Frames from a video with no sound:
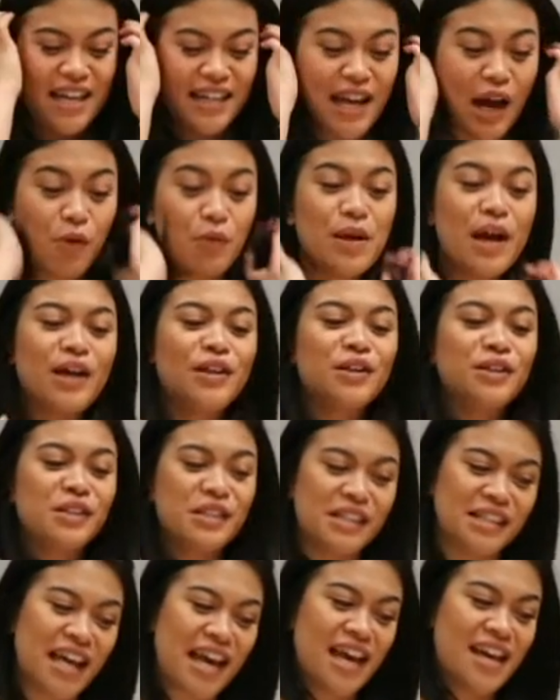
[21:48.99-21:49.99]
Now, we
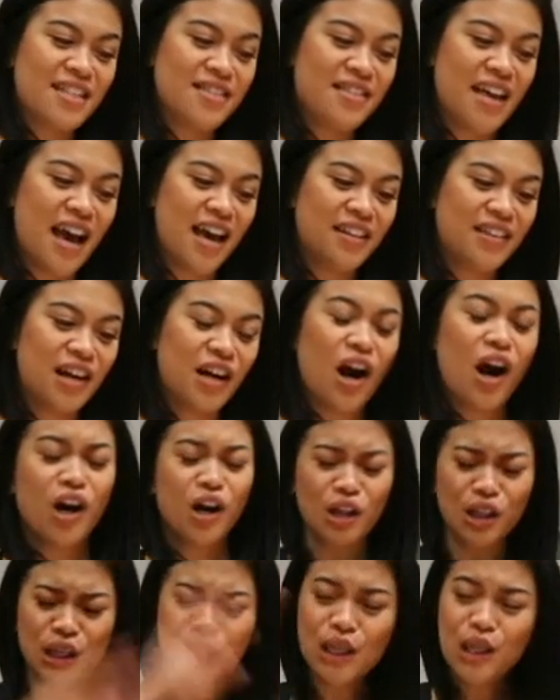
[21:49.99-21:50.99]
understand that there
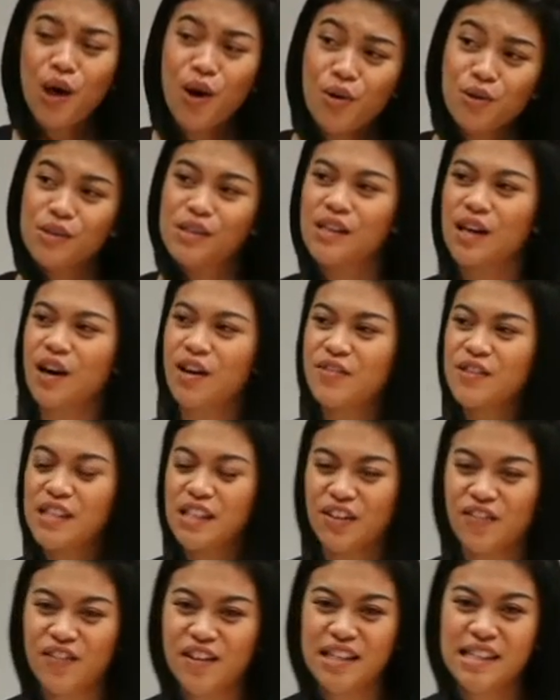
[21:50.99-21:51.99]
are loads of
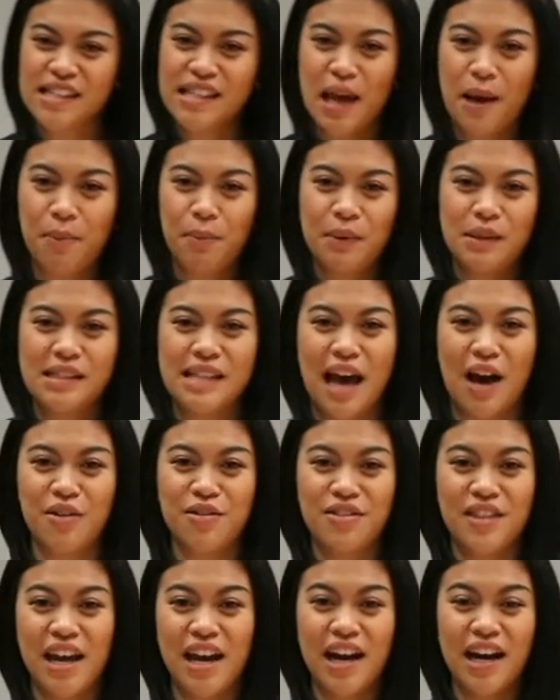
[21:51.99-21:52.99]
CV samples
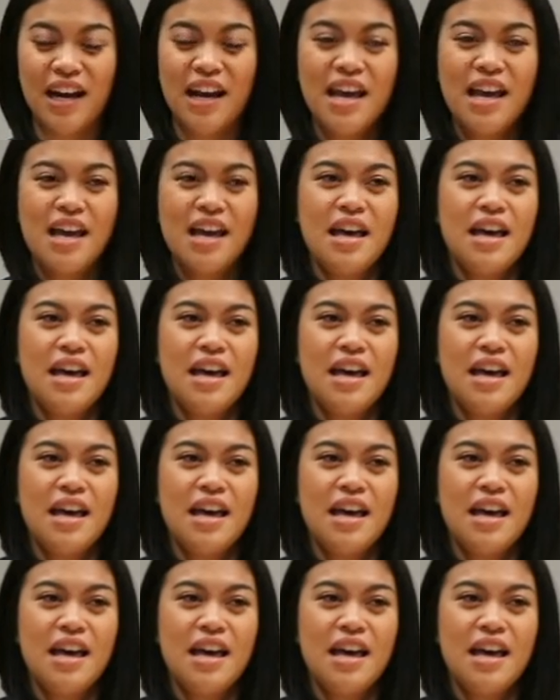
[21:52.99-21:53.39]
out there